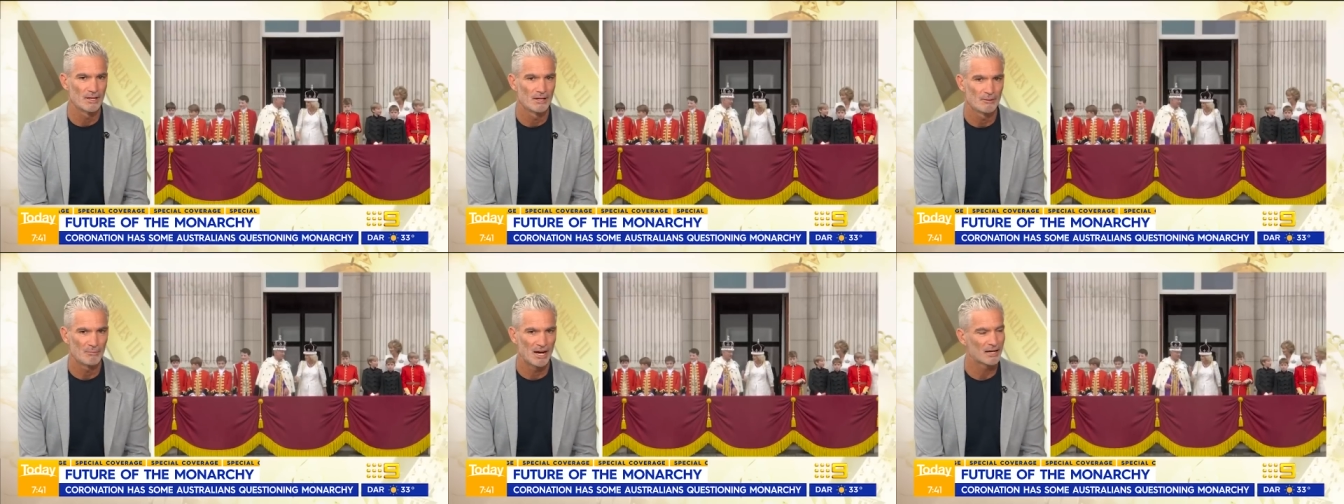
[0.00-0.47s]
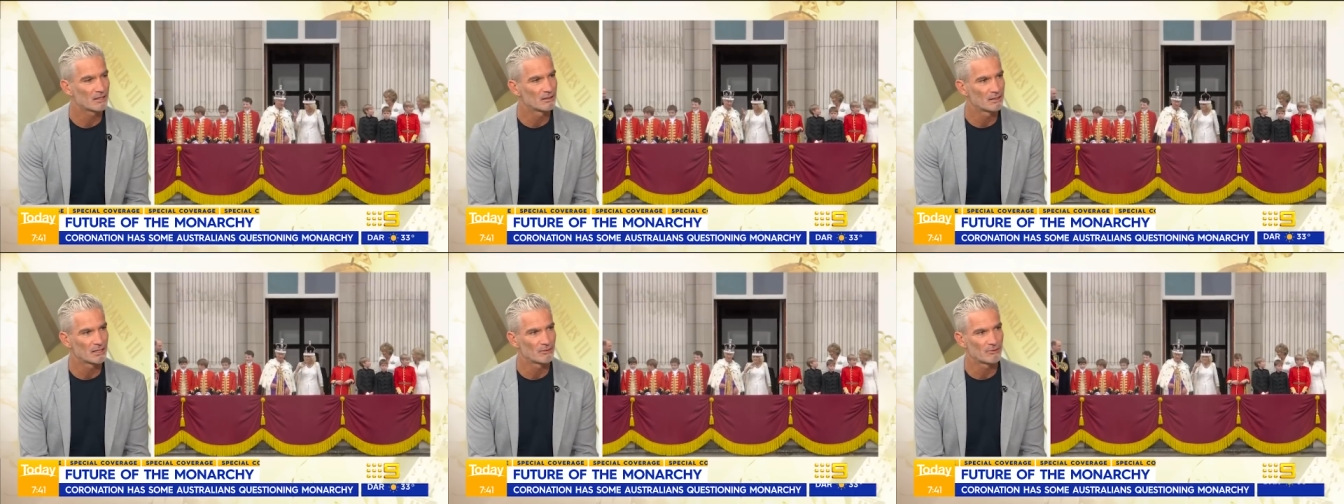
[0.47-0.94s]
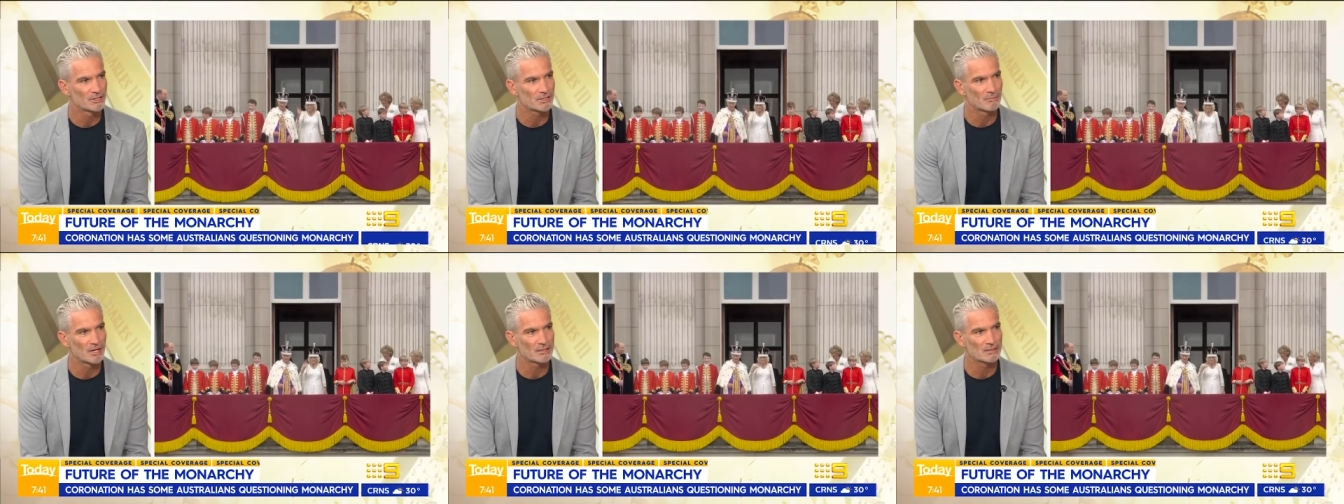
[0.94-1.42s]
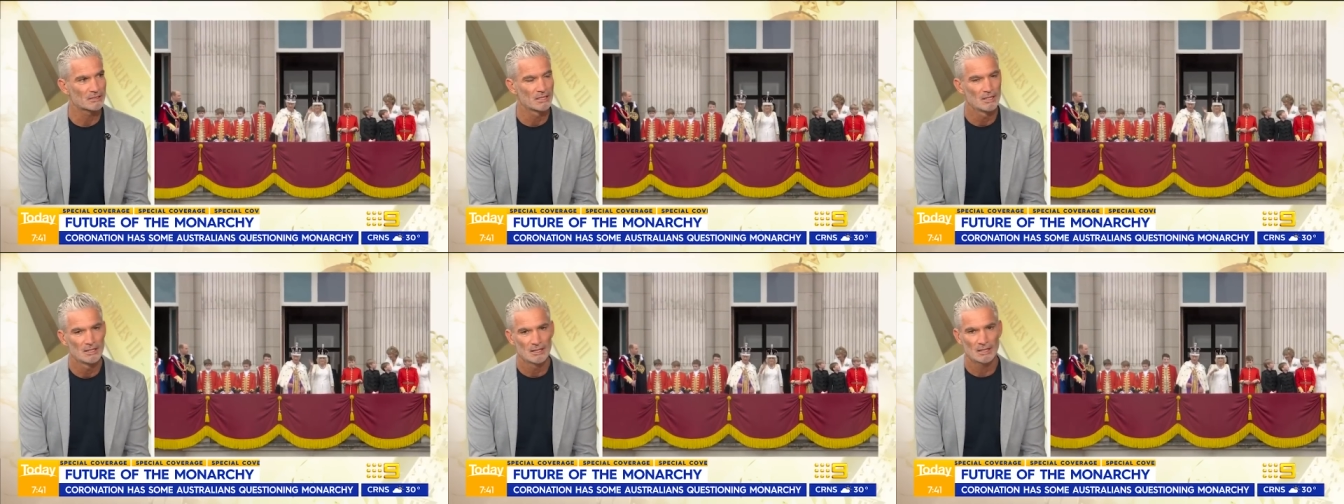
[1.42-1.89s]
markedly in recent months,
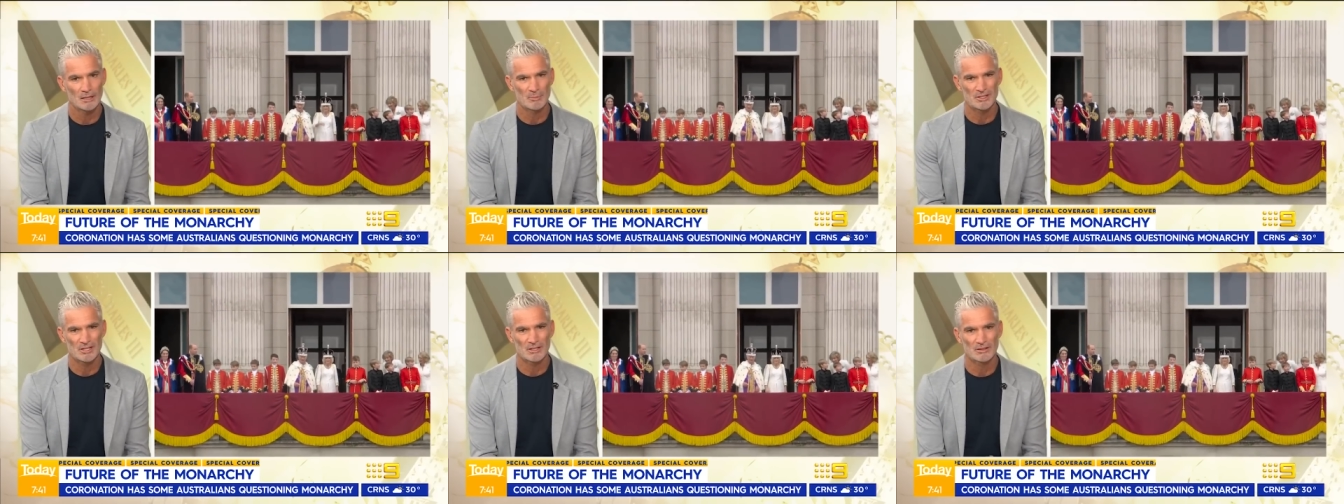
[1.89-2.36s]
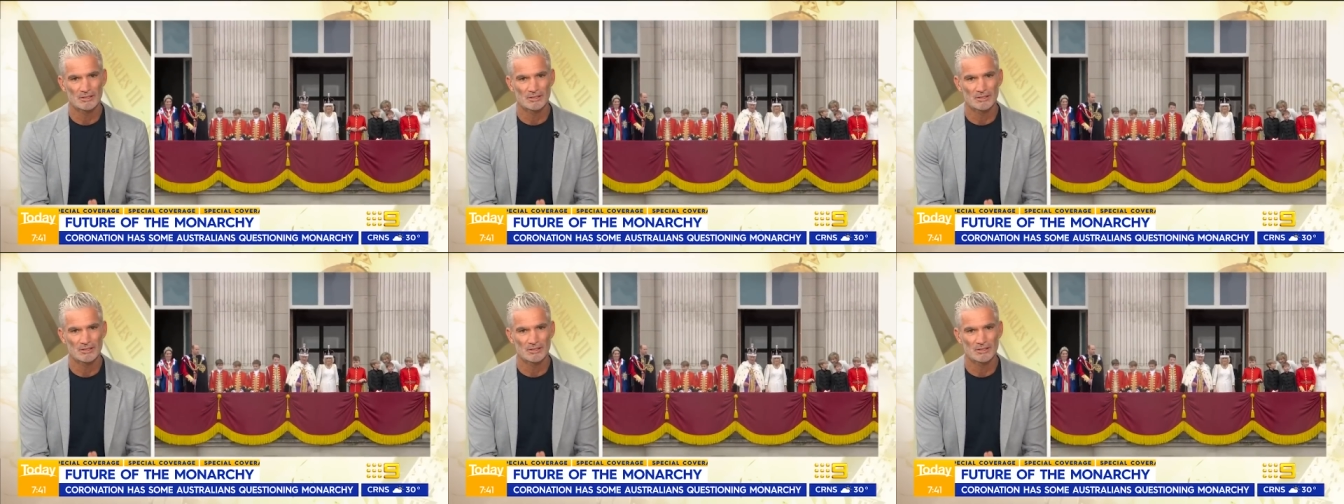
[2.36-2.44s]
uh, particularly